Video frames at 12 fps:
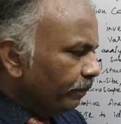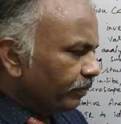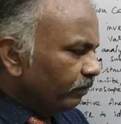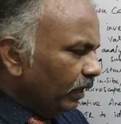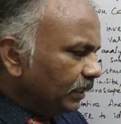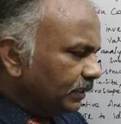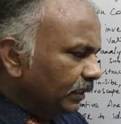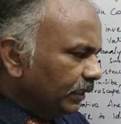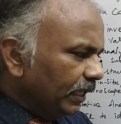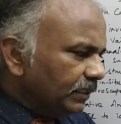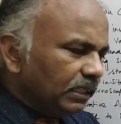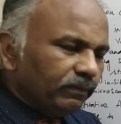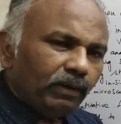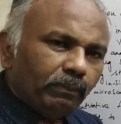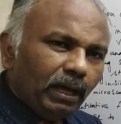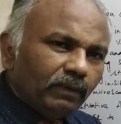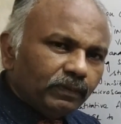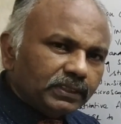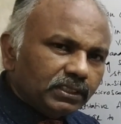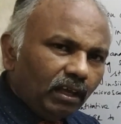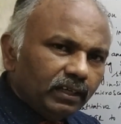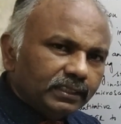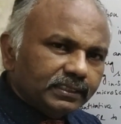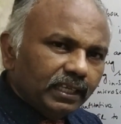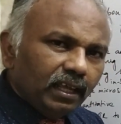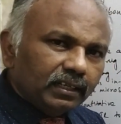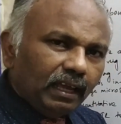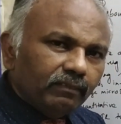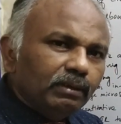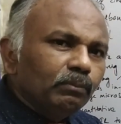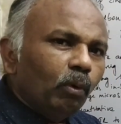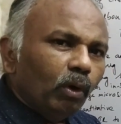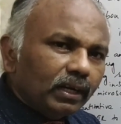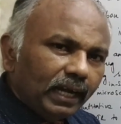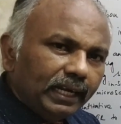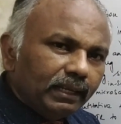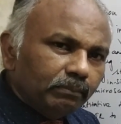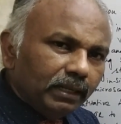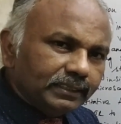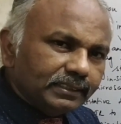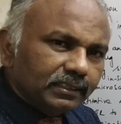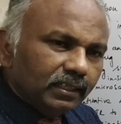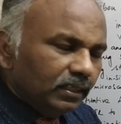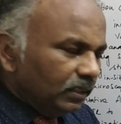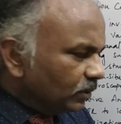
Whereas in case of amorphous solids, they are having more randomness.